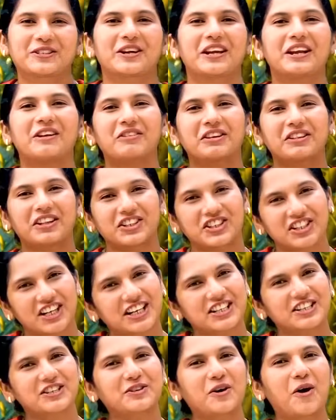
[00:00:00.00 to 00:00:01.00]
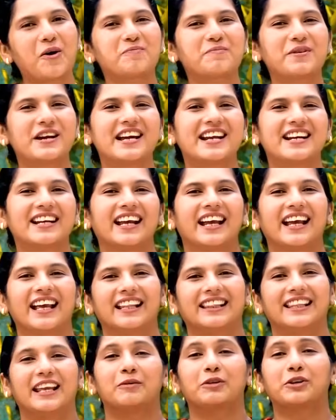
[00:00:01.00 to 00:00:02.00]
So even if the church is open,
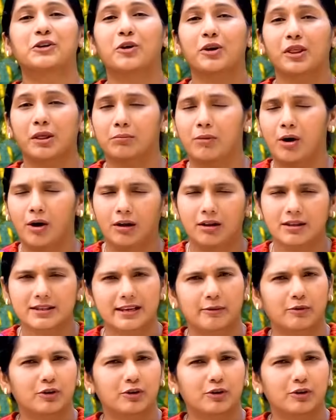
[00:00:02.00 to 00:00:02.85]
they would go to the malls,